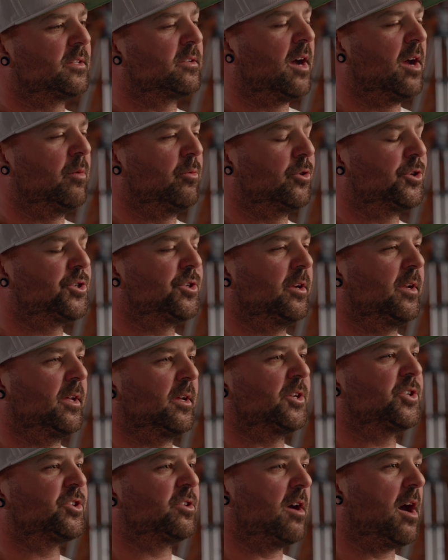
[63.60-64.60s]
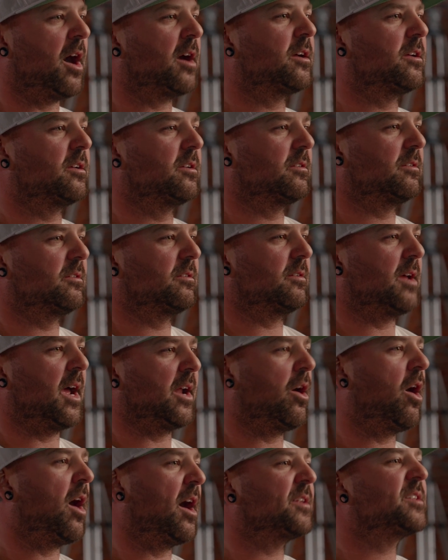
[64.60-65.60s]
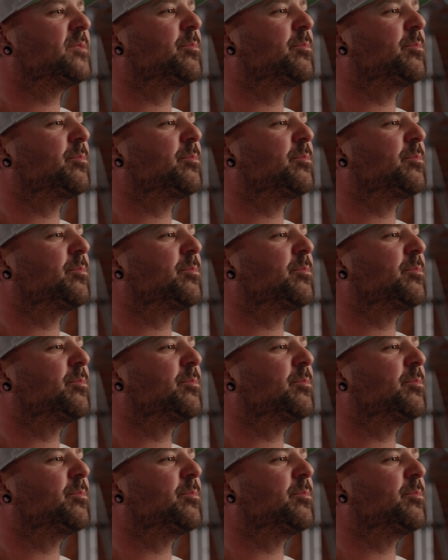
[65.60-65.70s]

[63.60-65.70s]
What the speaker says: the time we were shooting a truck at high